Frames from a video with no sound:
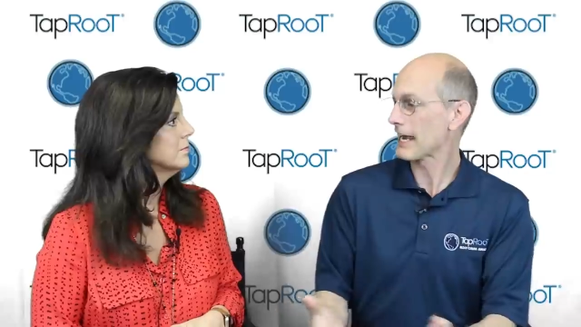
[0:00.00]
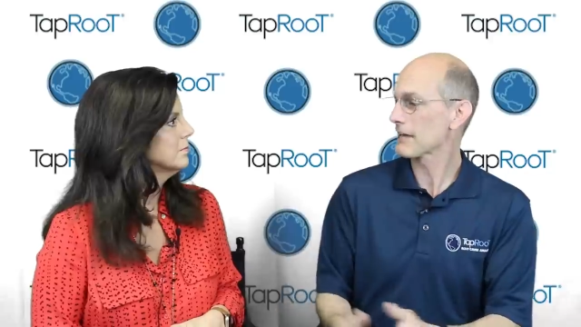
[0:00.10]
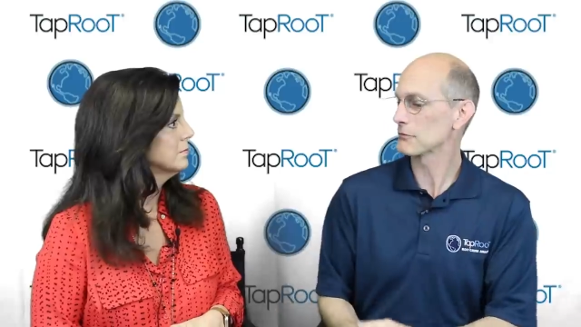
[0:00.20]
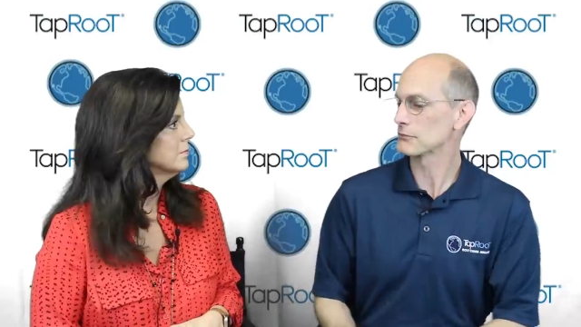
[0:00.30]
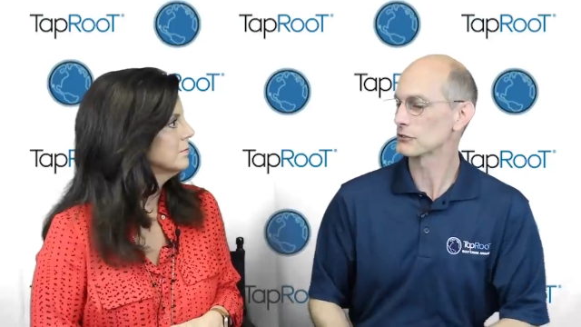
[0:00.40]
Speaker 1: have
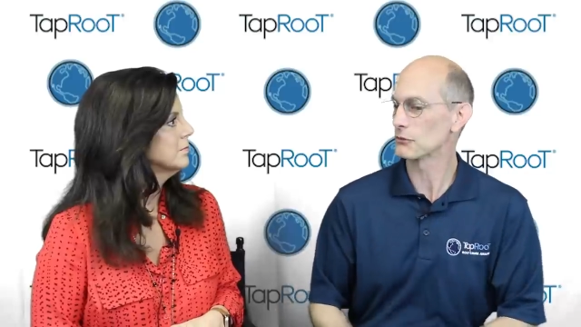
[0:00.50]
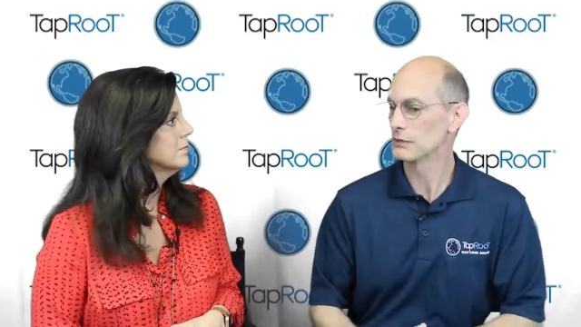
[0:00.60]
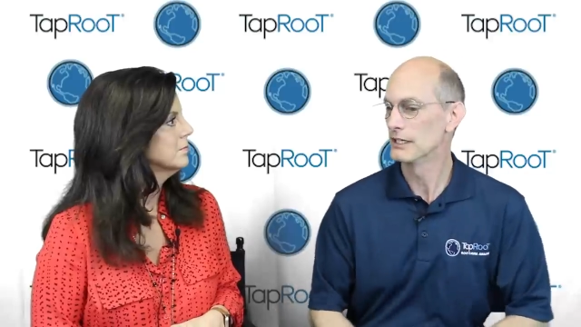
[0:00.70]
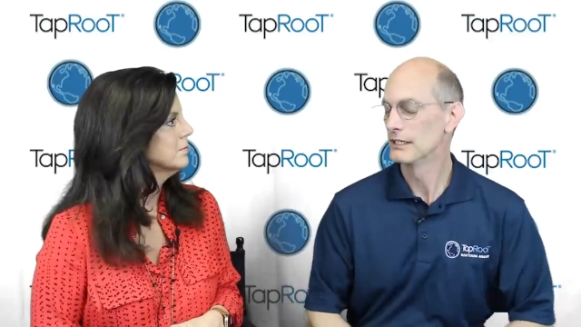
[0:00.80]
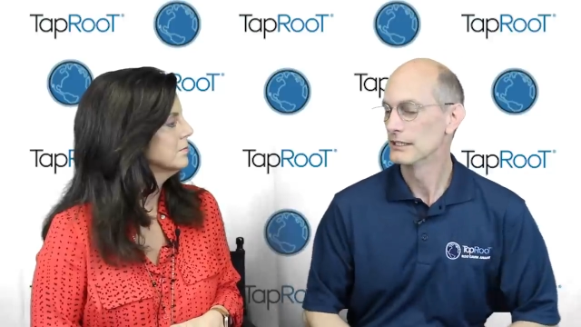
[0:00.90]
them. So,
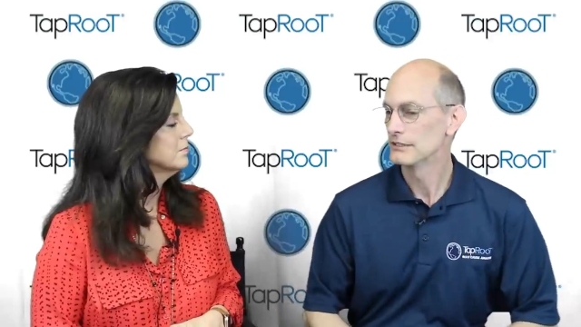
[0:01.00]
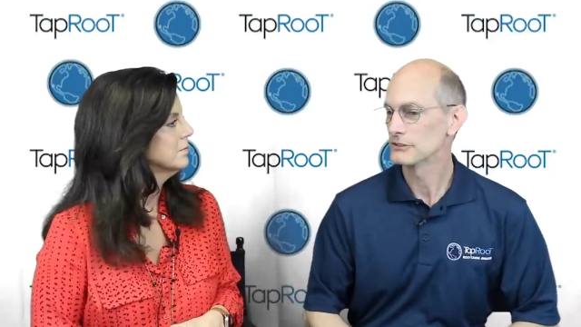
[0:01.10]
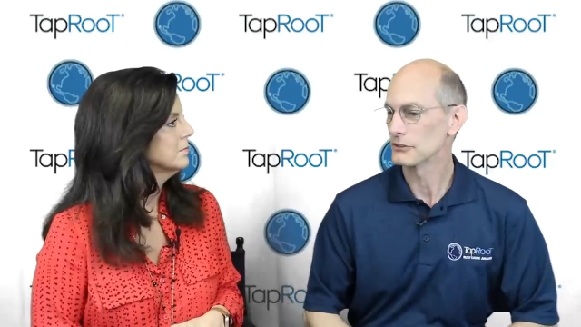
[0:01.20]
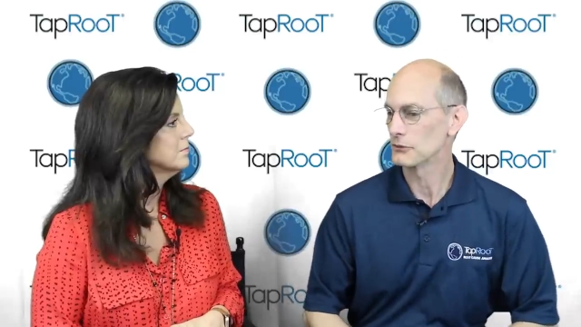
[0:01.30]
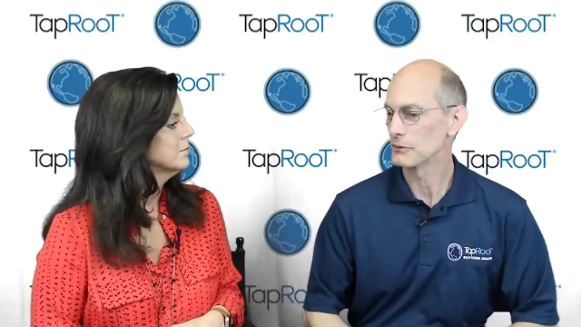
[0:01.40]

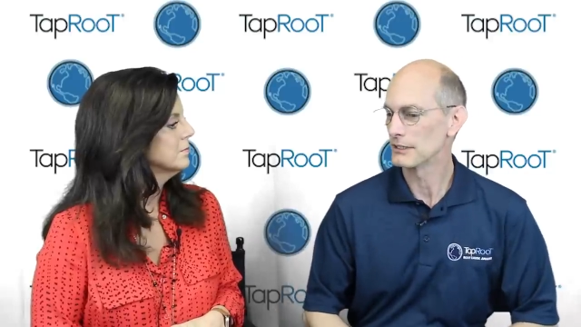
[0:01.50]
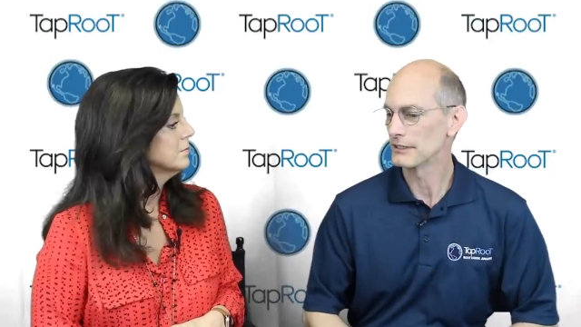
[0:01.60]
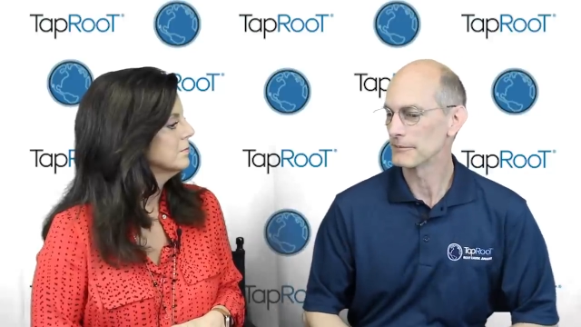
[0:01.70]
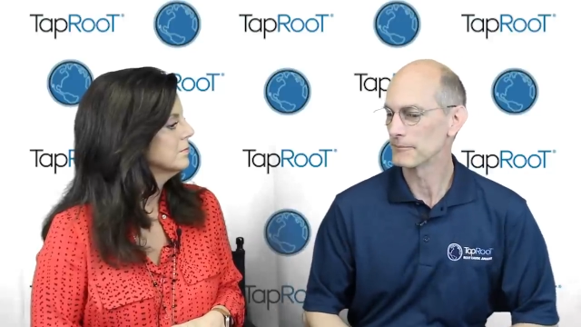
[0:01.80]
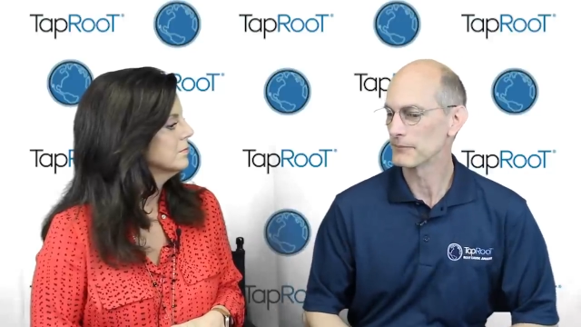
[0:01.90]
so uh,